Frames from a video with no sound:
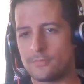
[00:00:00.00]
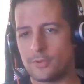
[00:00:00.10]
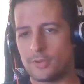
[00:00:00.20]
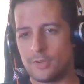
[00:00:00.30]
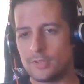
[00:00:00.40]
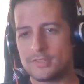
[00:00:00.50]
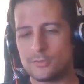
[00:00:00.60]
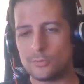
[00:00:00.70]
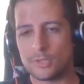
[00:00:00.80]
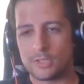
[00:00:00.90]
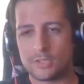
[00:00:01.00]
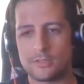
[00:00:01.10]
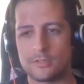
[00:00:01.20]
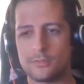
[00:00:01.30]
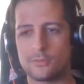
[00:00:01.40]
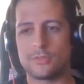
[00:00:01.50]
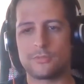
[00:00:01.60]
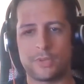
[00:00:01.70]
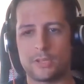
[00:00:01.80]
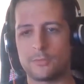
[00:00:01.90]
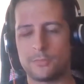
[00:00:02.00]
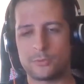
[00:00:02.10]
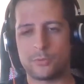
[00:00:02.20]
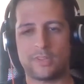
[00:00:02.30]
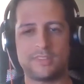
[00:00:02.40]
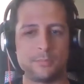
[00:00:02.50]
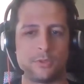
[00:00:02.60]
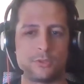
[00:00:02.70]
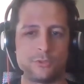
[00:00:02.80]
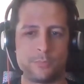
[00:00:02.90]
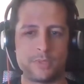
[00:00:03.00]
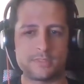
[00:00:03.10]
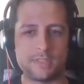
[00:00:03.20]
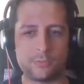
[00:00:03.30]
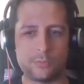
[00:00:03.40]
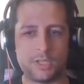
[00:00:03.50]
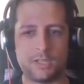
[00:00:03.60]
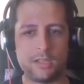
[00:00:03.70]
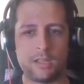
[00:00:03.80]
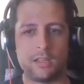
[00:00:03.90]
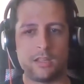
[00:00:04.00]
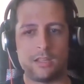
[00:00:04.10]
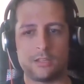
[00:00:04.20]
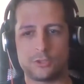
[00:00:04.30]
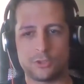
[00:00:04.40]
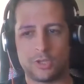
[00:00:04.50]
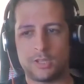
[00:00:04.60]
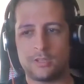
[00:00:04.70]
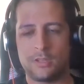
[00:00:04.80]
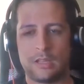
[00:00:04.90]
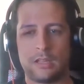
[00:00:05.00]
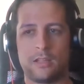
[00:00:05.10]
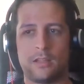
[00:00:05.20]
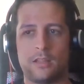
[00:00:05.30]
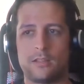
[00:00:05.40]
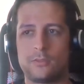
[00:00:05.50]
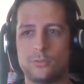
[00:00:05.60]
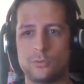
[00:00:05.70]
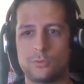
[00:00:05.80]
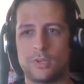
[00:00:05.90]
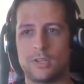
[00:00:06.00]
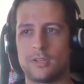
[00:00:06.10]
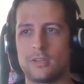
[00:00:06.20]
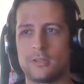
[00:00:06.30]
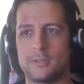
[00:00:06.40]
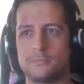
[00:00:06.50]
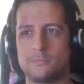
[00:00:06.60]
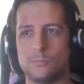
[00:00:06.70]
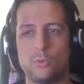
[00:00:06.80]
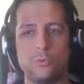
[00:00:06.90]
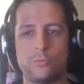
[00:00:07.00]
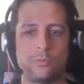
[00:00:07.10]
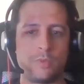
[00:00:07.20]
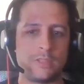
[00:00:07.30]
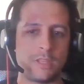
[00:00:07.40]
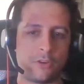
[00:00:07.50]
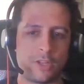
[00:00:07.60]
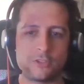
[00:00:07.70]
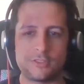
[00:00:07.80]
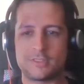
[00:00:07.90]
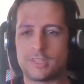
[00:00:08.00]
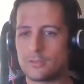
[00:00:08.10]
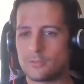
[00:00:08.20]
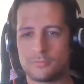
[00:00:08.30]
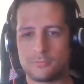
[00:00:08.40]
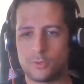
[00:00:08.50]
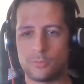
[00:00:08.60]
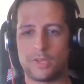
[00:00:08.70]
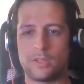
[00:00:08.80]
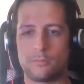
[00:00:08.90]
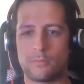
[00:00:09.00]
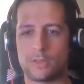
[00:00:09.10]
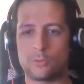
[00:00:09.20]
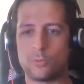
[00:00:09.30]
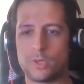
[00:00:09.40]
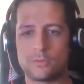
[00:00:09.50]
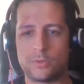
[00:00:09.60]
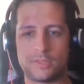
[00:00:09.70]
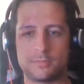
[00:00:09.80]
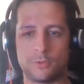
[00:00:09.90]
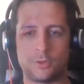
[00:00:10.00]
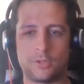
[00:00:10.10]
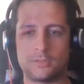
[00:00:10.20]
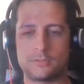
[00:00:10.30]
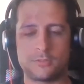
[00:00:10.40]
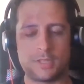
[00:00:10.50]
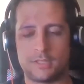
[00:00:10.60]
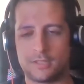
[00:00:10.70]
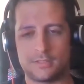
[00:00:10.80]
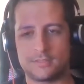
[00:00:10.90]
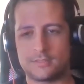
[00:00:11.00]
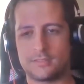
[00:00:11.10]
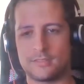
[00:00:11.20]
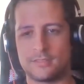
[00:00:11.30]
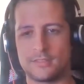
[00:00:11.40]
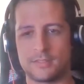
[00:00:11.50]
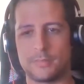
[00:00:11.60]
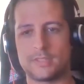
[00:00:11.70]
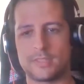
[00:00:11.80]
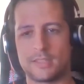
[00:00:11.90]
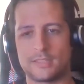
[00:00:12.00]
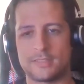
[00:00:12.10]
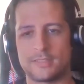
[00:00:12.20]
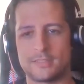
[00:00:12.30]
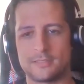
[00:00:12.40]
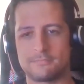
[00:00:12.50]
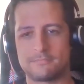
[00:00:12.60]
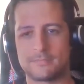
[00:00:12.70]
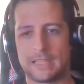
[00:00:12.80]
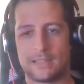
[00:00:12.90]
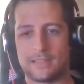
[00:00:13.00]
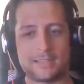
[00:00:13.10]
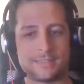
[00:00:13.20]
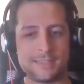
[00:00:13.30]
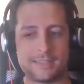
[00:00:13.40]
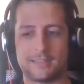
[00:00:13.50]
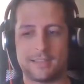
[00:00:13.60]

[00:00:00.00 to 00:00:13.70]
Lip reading: for us to learn, to develop, to explore topics that we enjoy, to move in directions that we might want to explore. So I think it's amazing in that sense. Like I said,